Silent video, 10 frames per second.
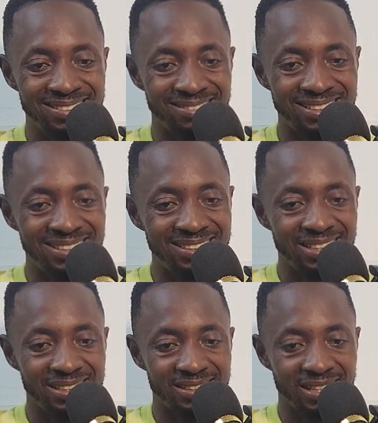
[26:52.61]

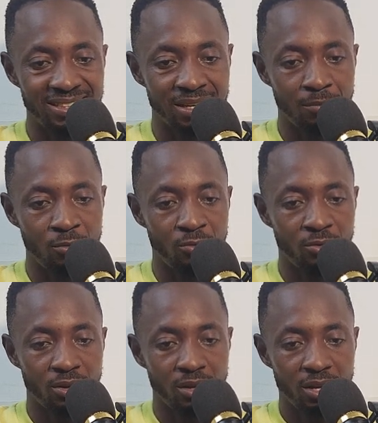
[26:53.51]
resistance that is above.
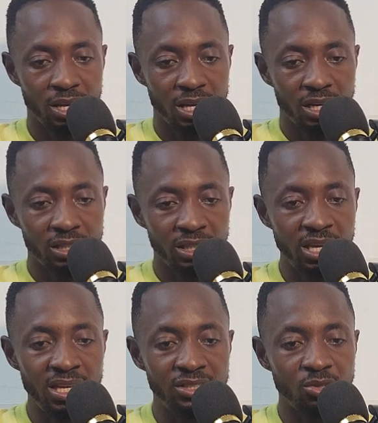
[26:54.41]
Did it
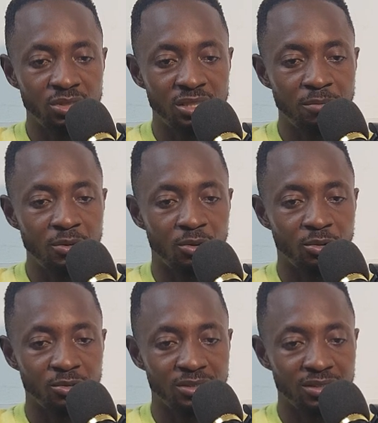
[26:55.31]
hit your TP or not?